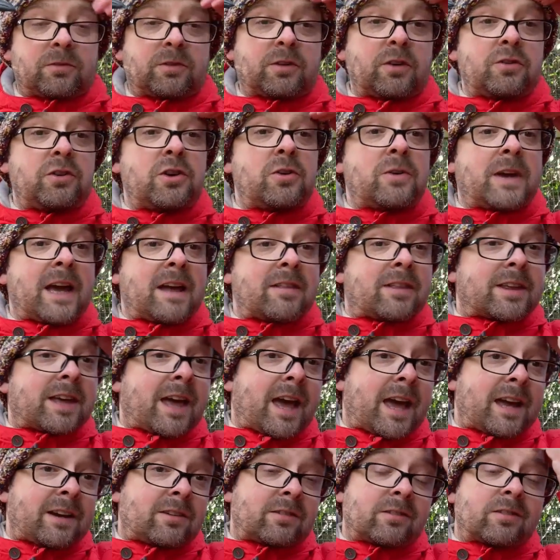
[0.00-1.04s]
so you get the
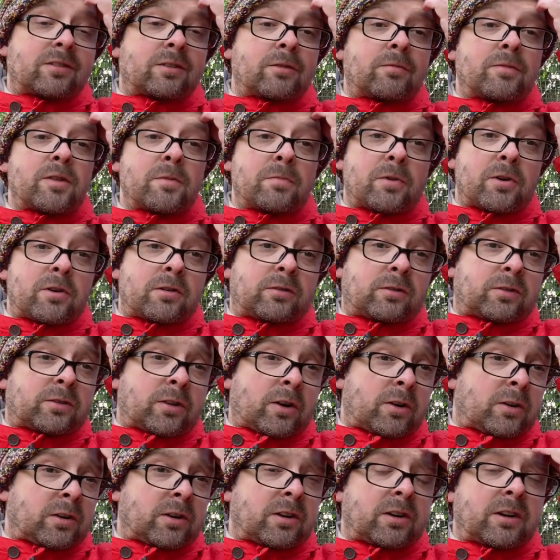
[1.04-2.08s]
cadence of the bird
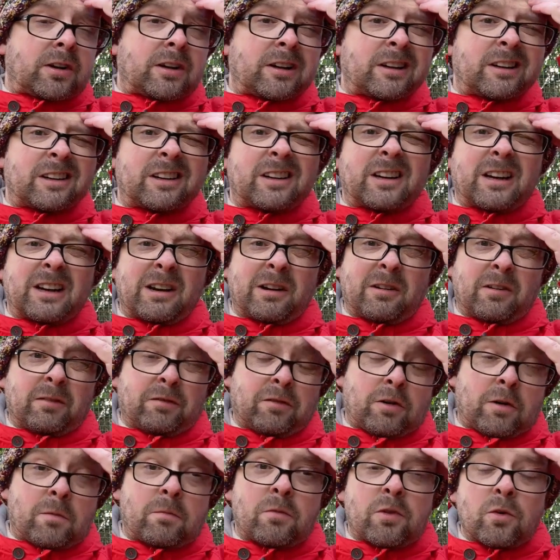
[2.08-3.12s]
song
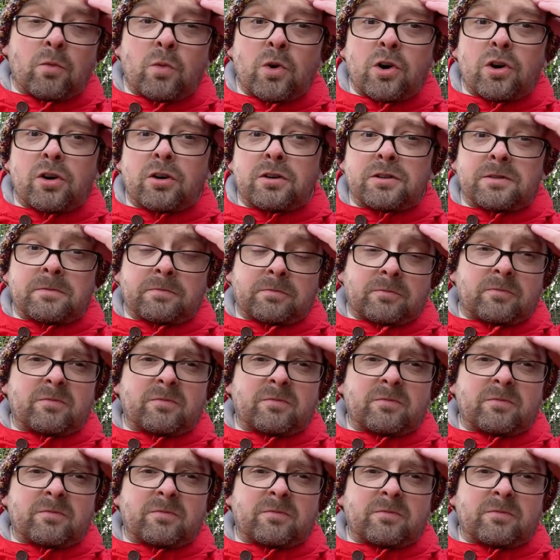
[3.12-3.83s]
from the word.